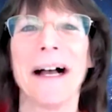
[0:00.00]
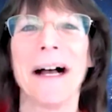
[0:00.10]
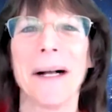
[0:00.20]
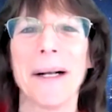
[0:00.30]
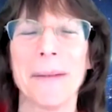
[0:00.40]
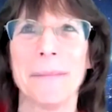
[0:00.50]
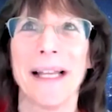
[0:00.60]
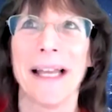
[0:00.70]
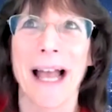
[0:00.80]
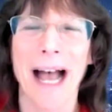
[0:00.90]

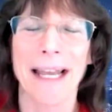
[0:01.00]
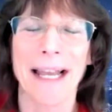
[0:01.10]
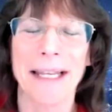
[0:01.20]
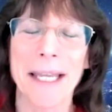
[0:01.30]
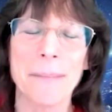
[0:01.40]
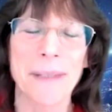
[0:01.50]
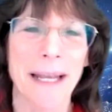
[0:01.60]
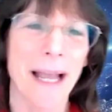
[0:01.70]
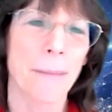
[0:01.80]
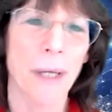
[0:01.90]
I keep
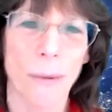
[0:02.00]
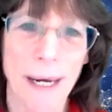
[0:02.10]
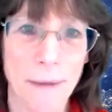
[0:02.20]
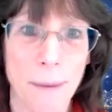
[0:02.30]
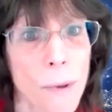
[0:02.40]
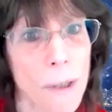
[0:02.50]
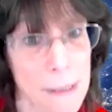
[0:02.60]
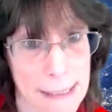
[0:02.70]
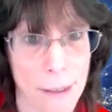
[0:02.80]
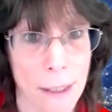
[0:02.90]
saying I'm going to write the book
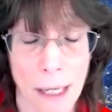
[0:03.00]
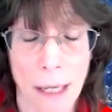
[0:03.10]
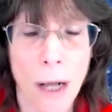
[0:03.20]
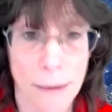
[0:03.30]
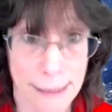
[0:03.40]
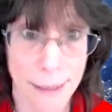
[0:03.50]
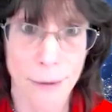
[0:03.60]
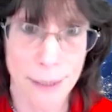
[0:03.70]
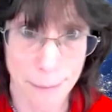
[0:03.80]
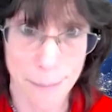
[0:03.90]
called
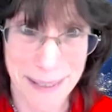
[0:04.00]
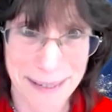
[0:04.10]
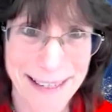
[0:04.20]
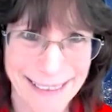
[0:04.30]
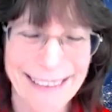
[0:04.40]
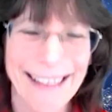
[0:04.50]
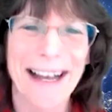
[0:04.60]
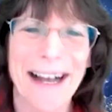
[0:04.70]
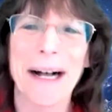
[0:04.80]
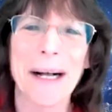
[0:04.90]
Serendipity,
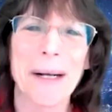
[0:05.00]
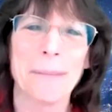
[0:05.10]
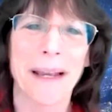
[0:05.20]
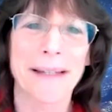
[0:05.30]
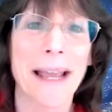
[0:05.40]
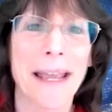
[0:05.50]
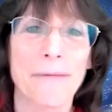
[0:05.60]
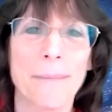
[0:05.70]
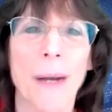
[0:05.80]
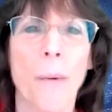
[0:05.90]
because I have met